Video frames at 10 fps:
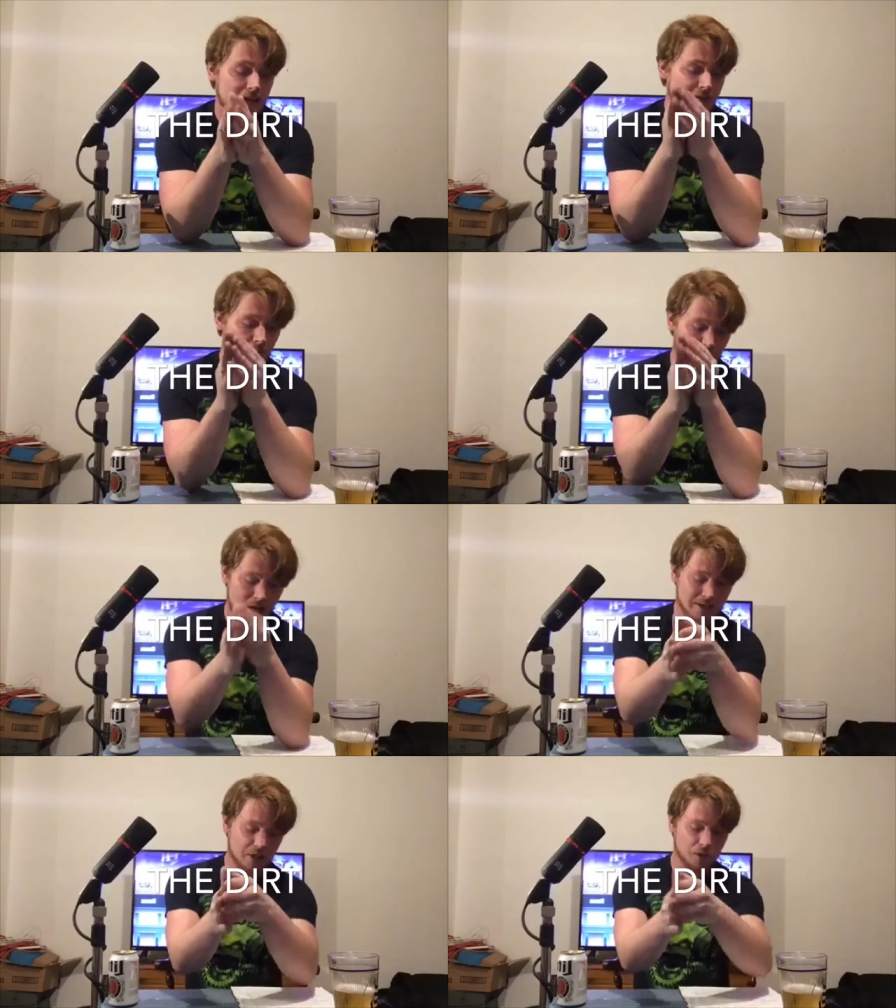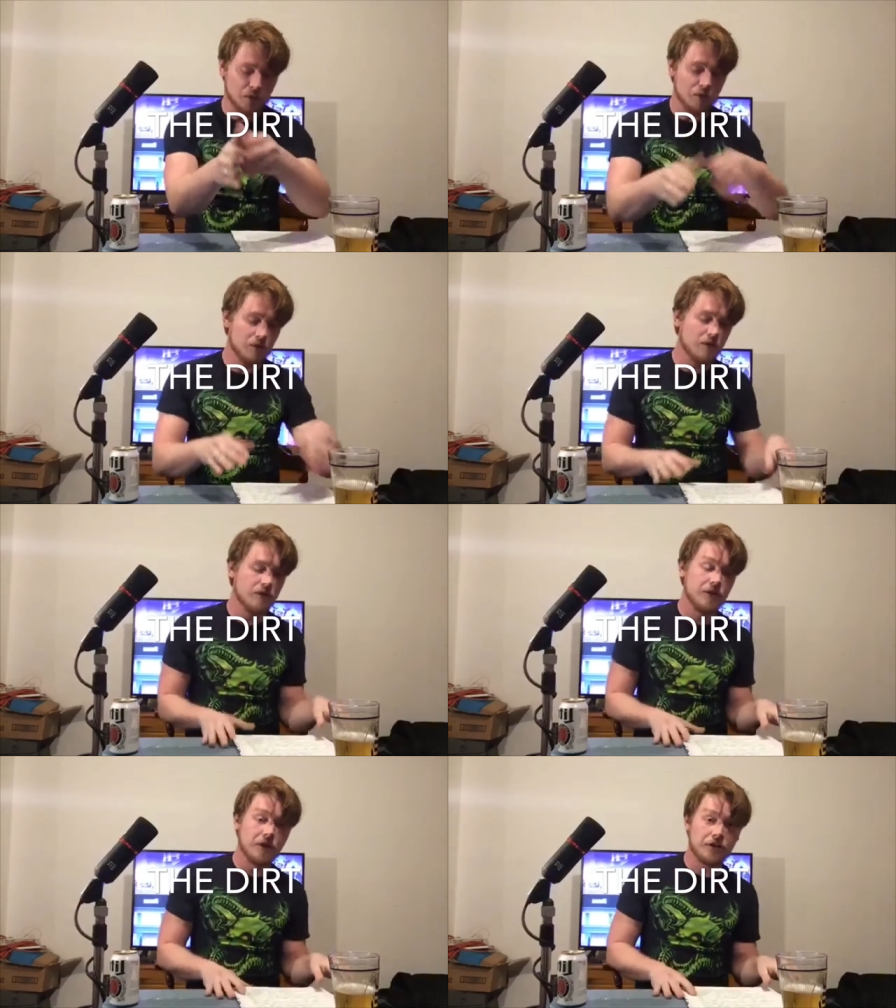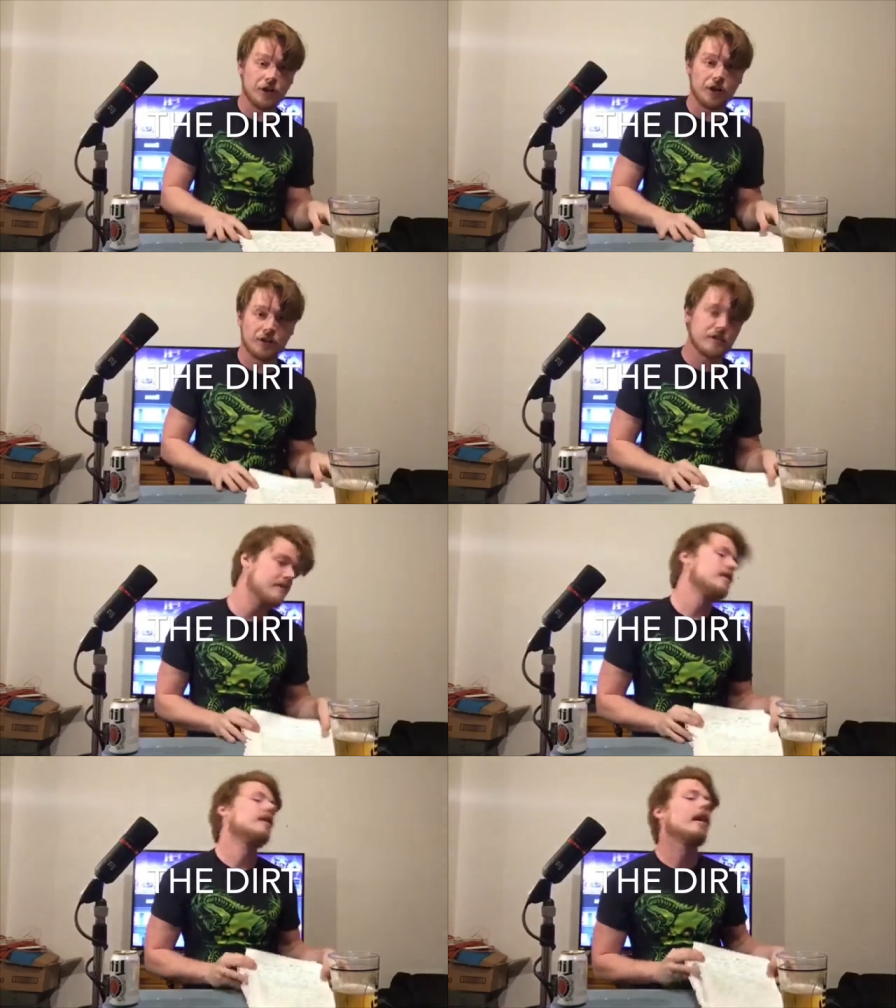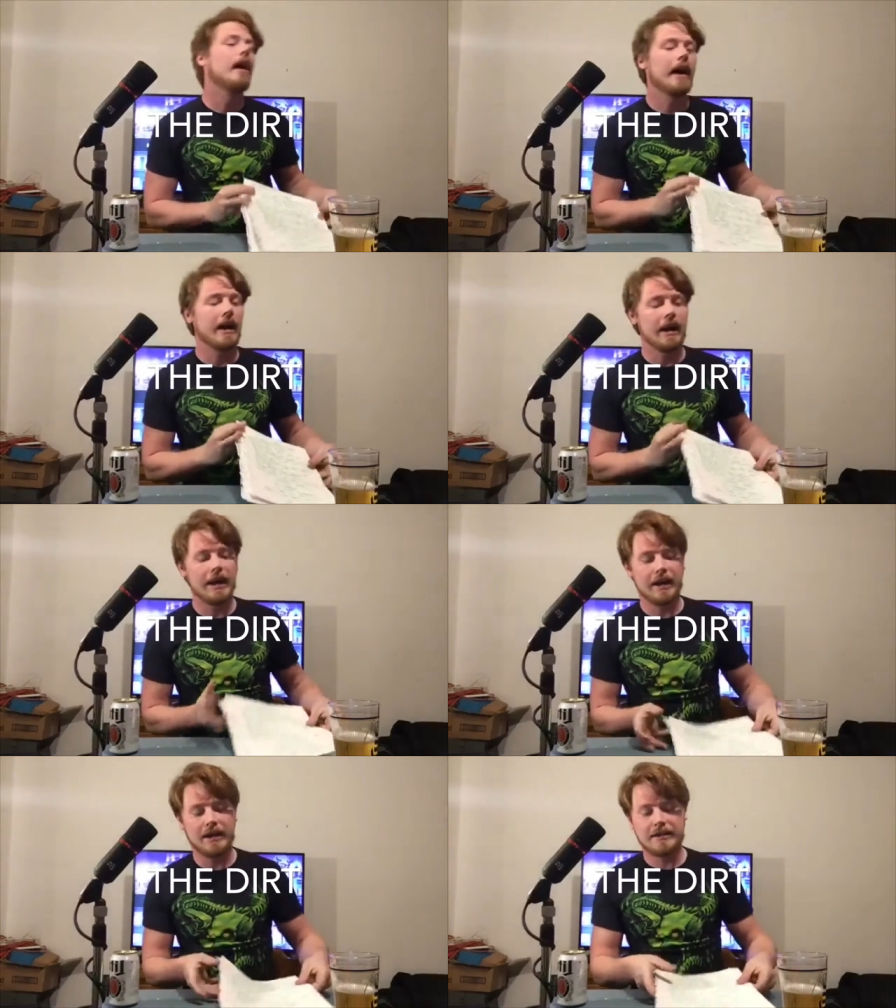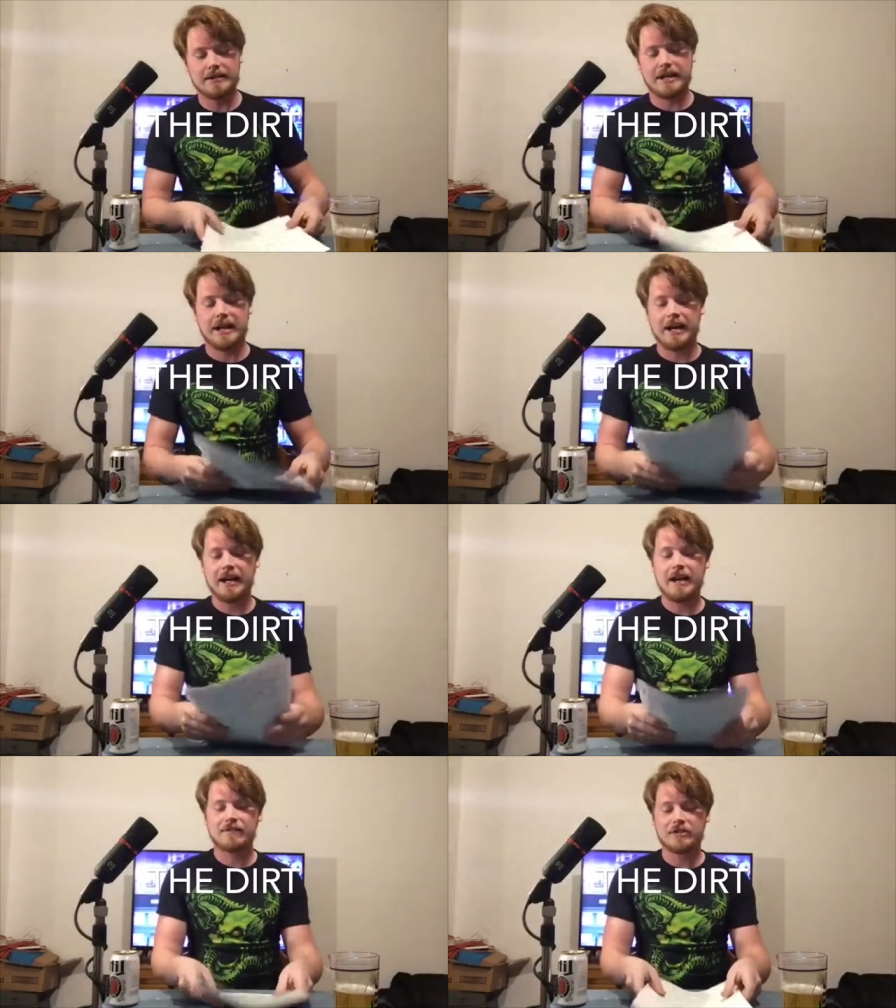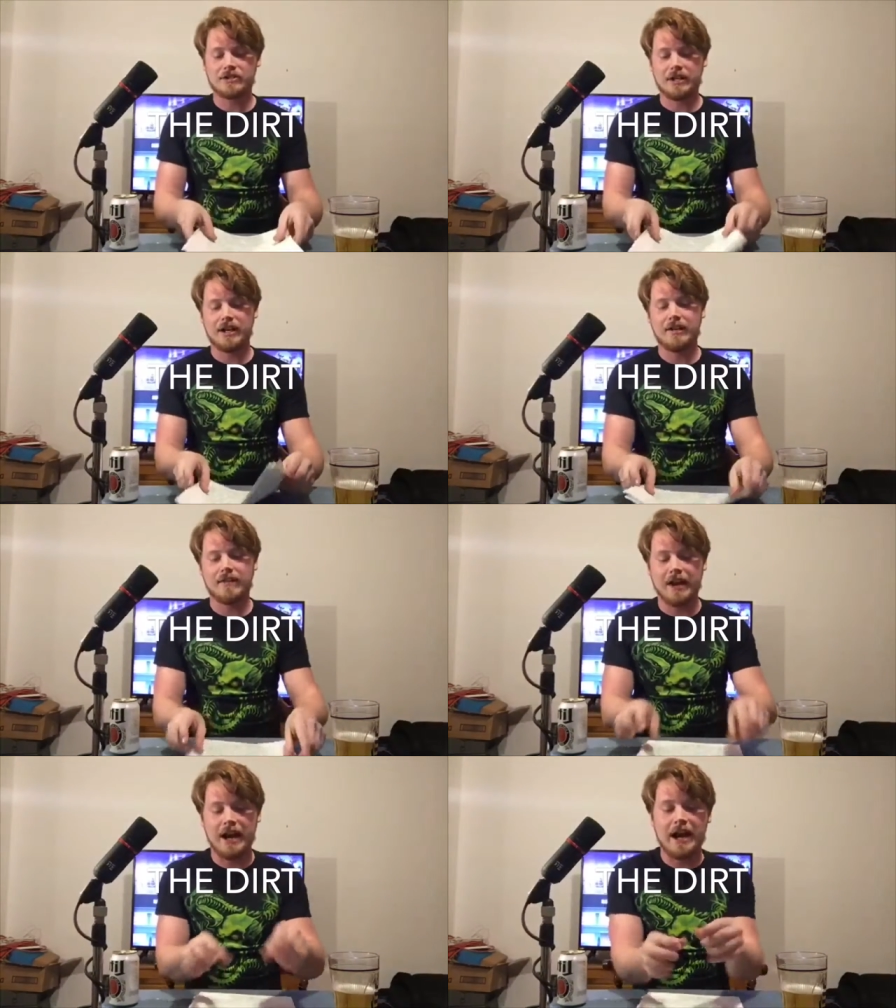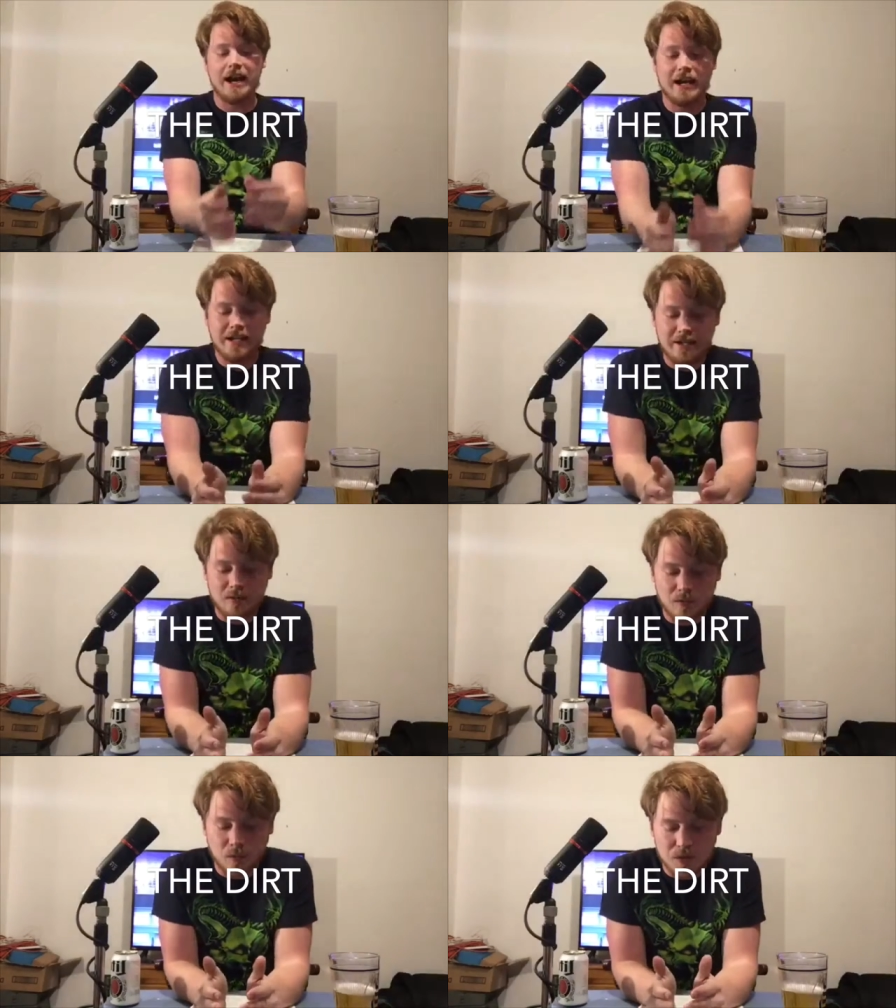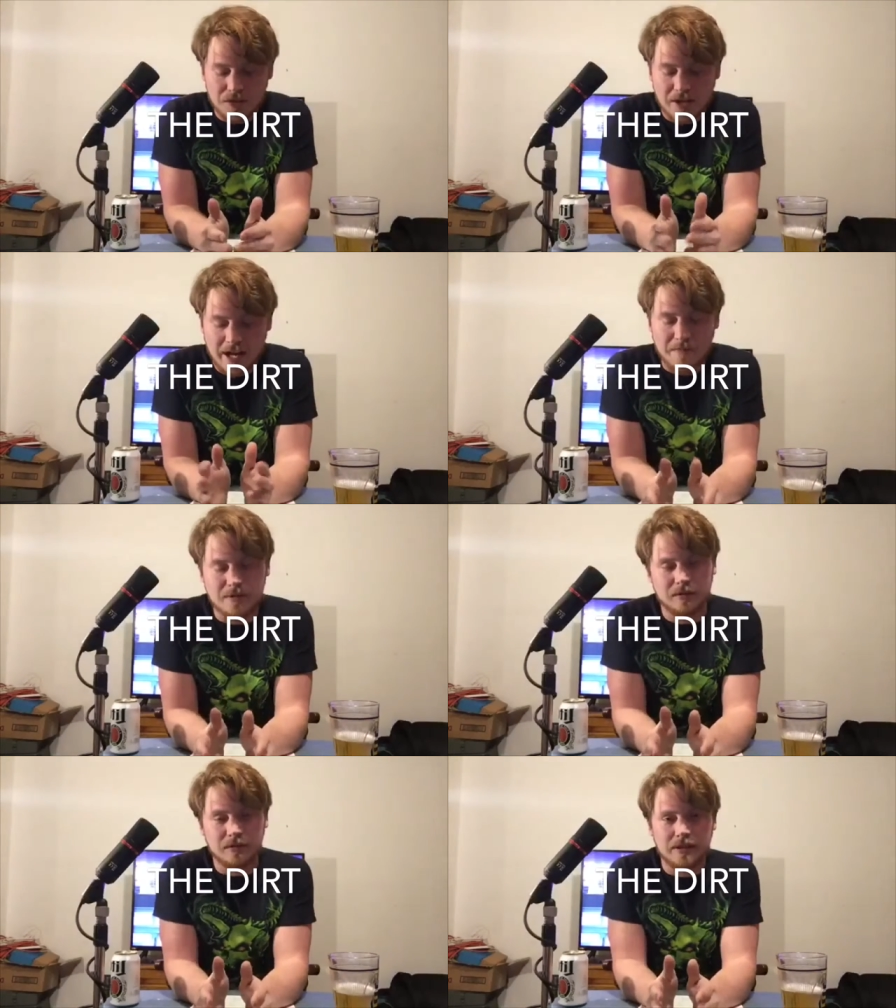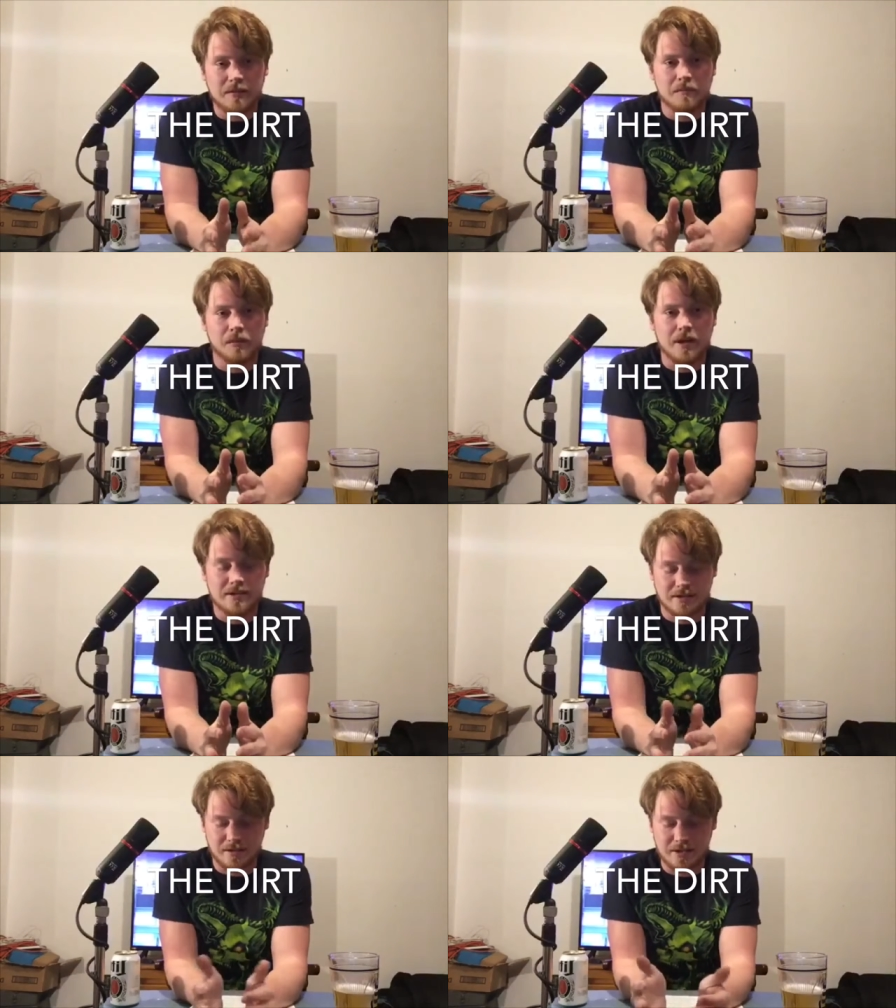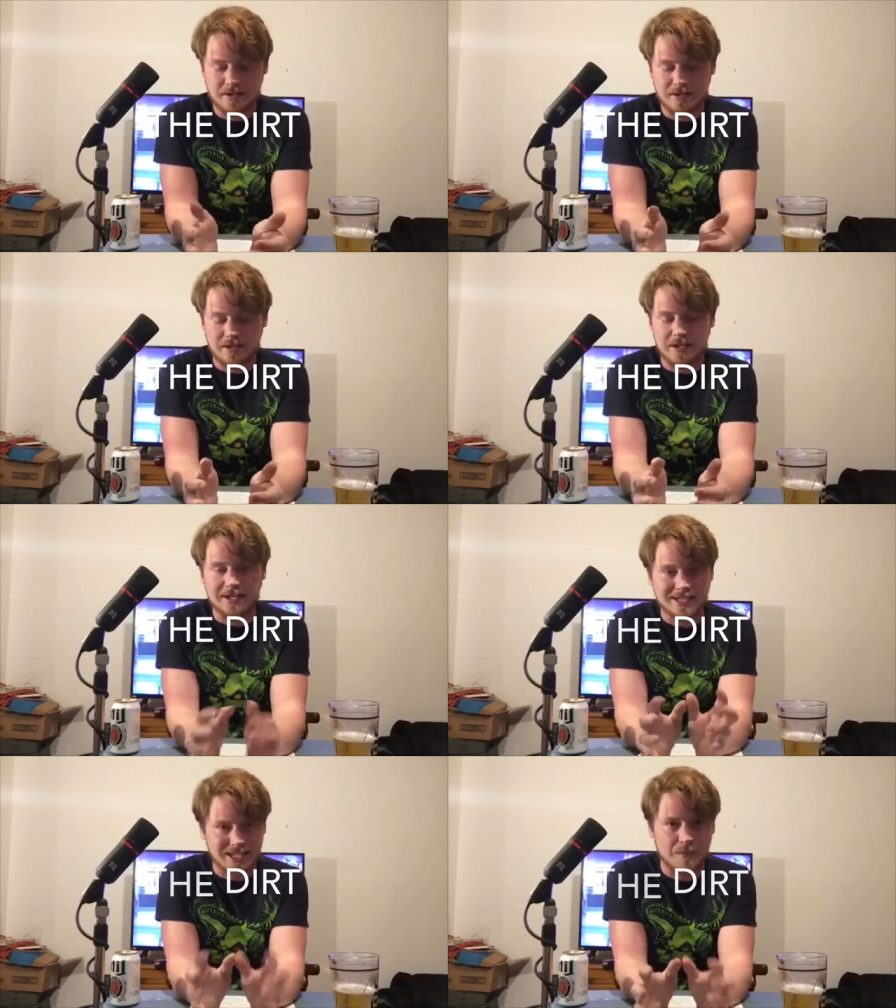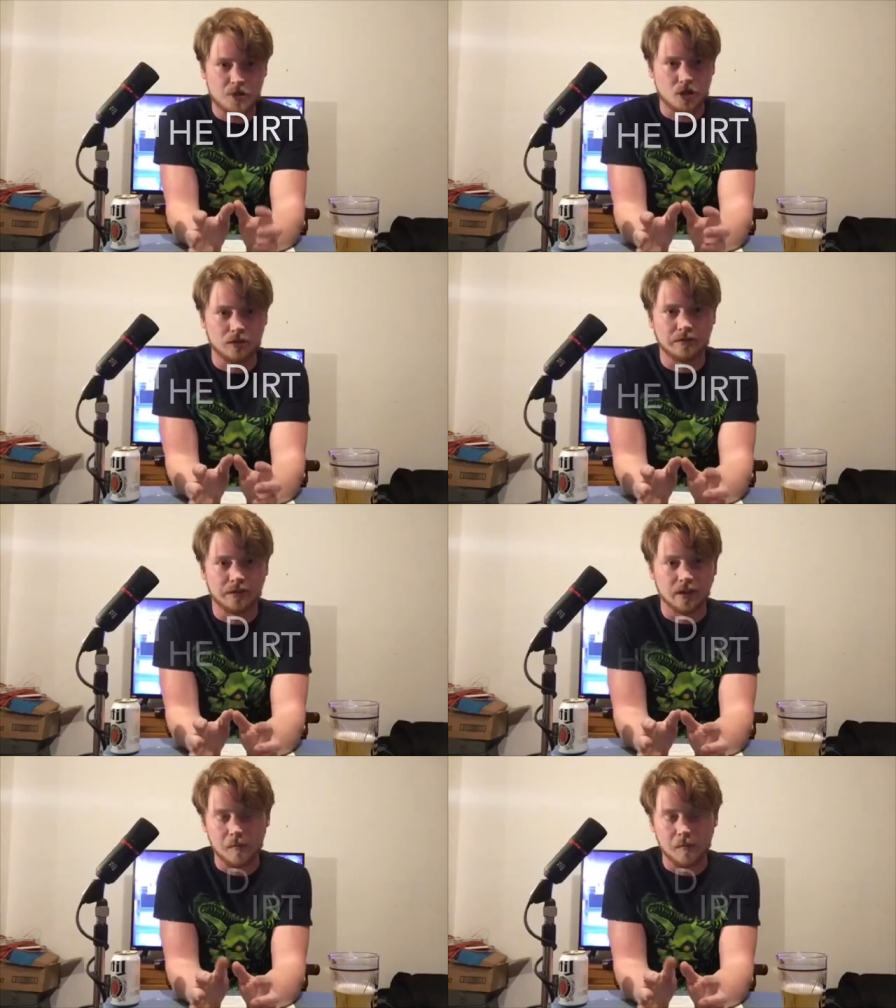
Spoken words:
for Mötley Crüe, The Dirt, and I have to say that I was absolutely impressed. This is an exceptional film.